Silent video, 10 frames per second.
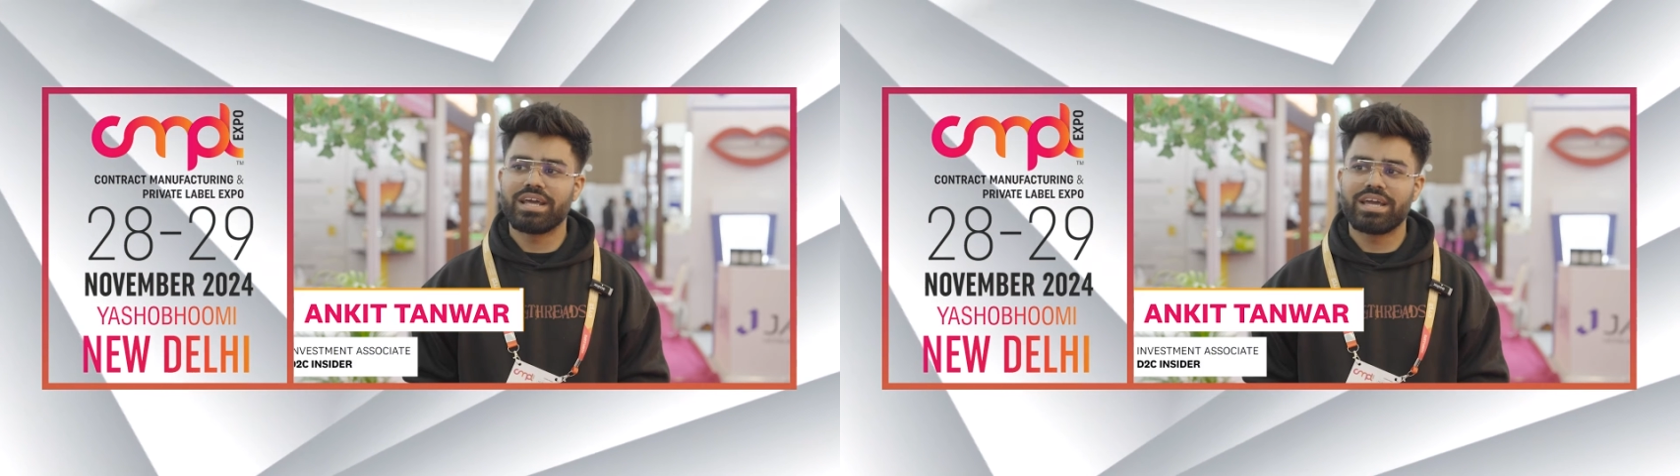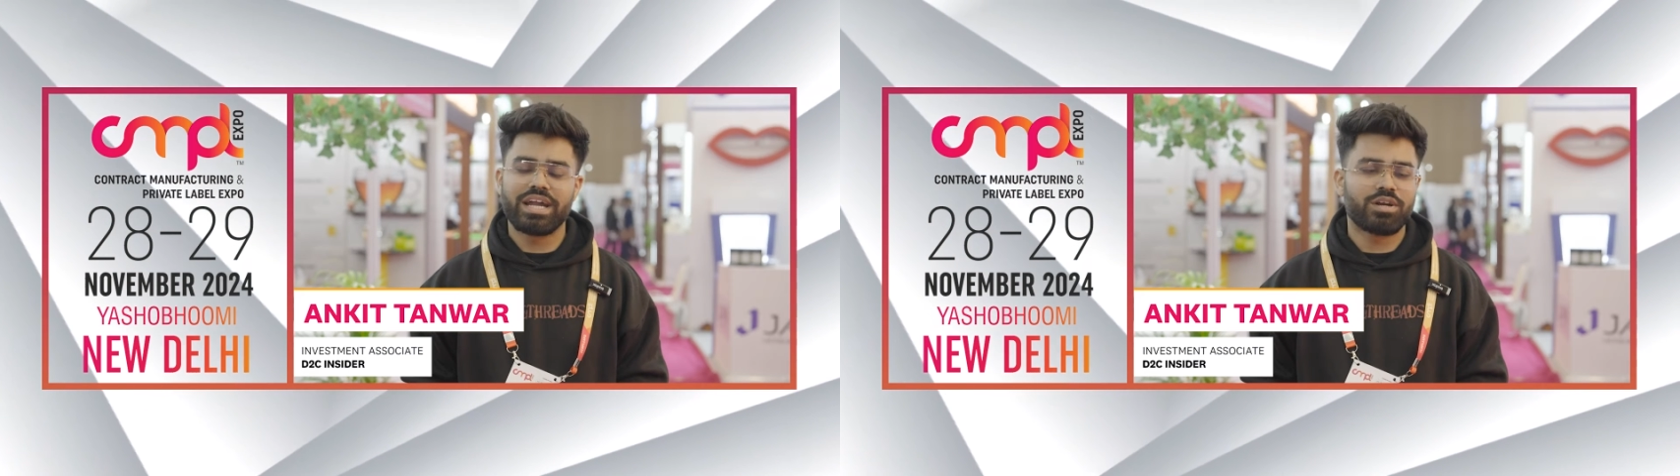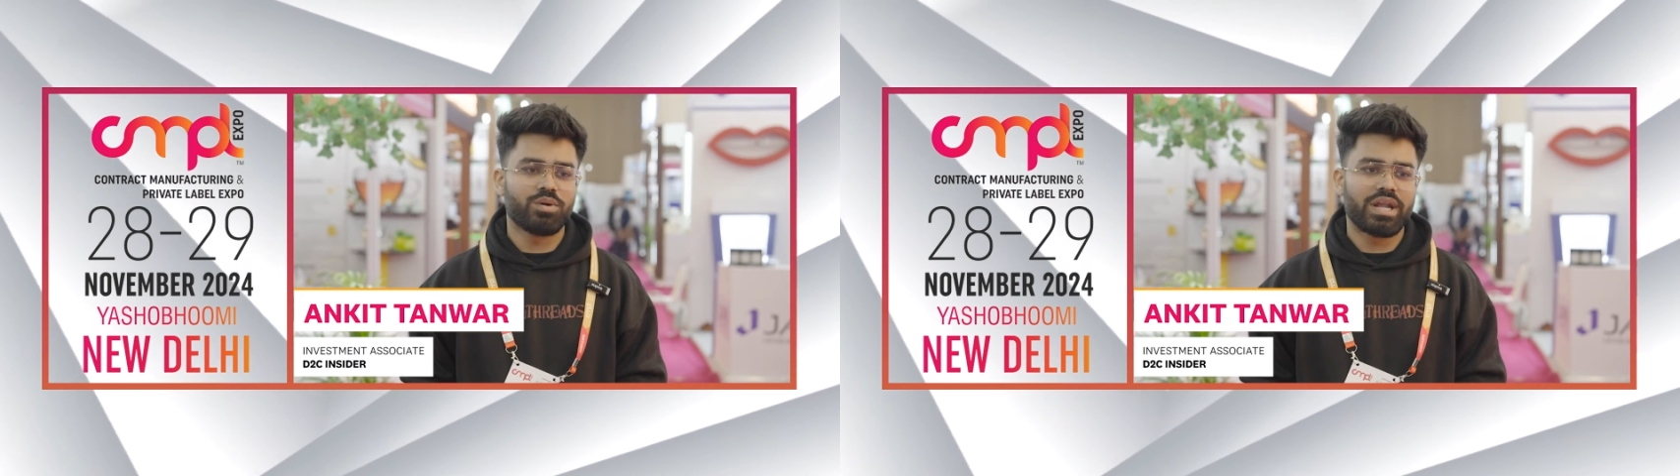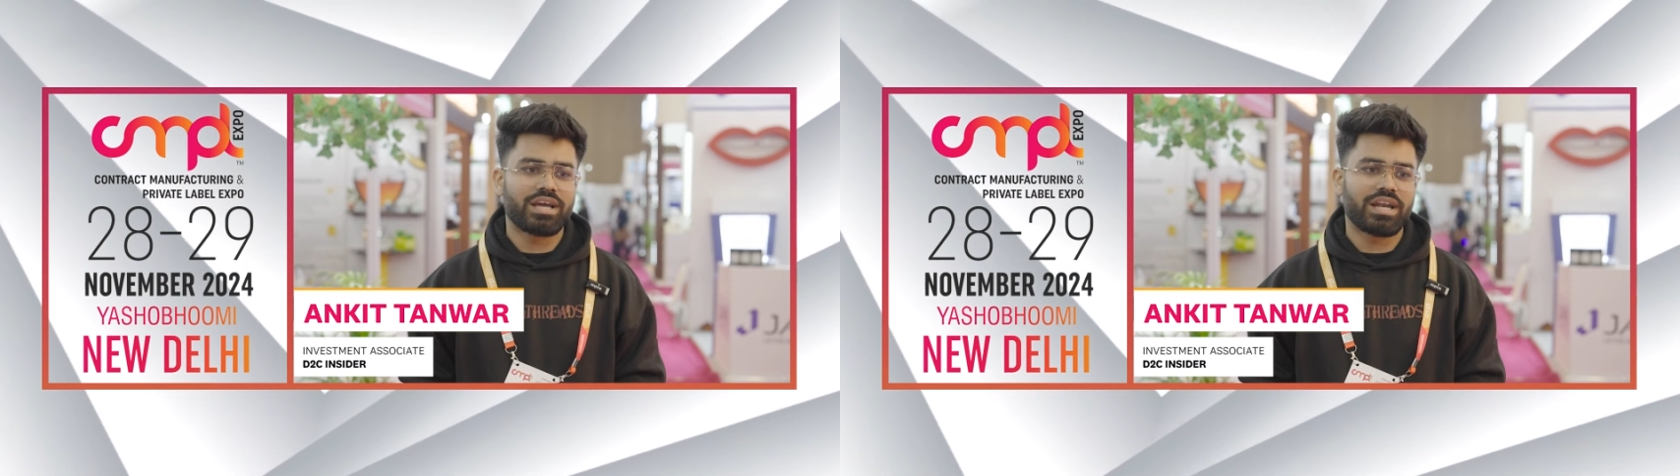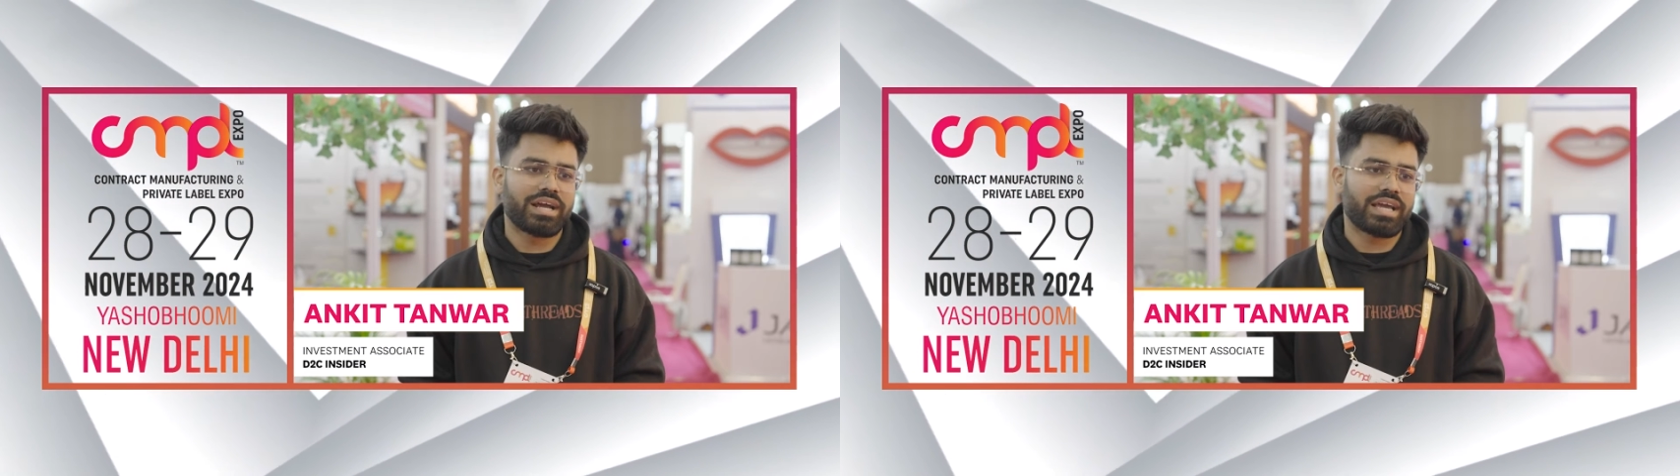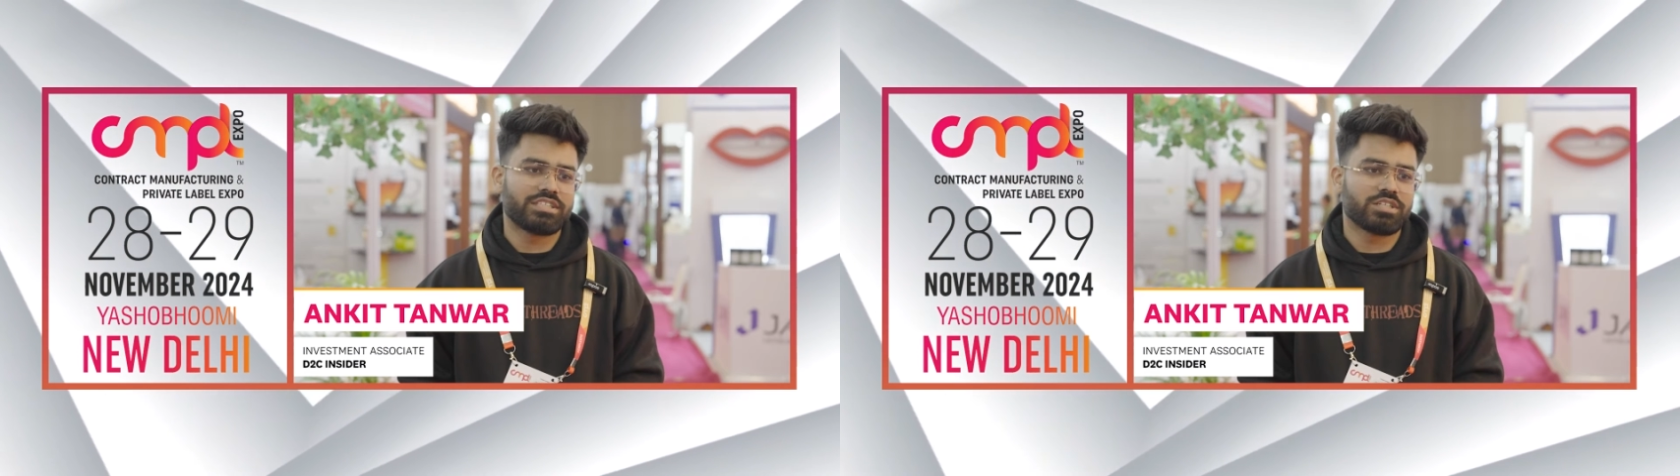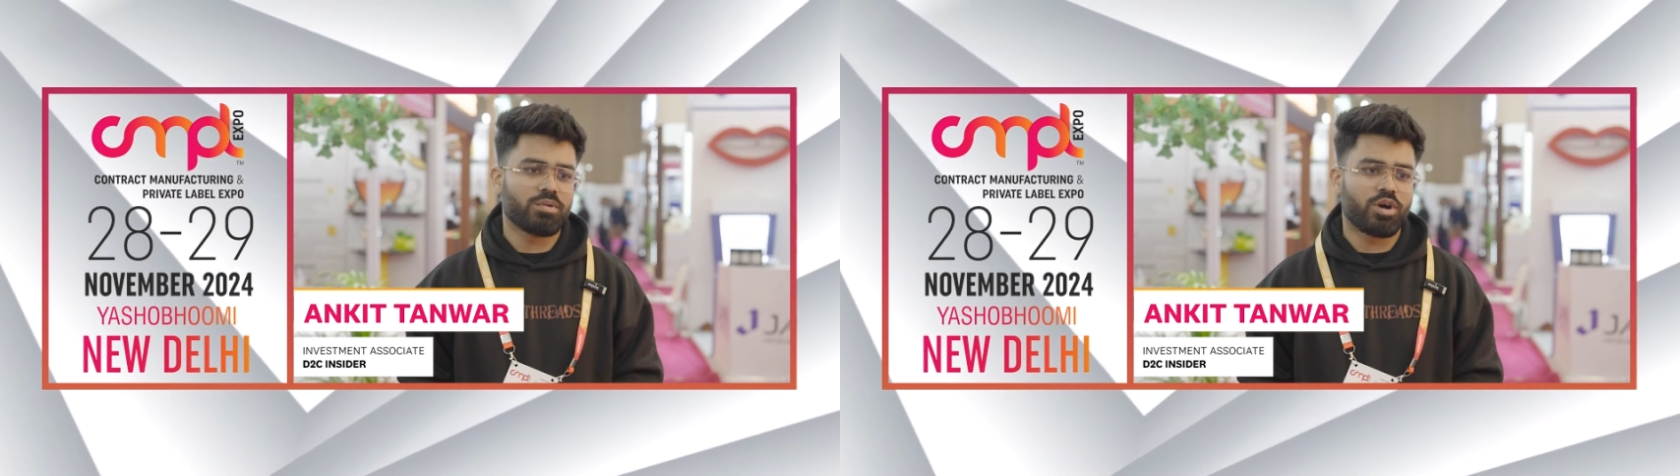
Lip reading: get to catch up a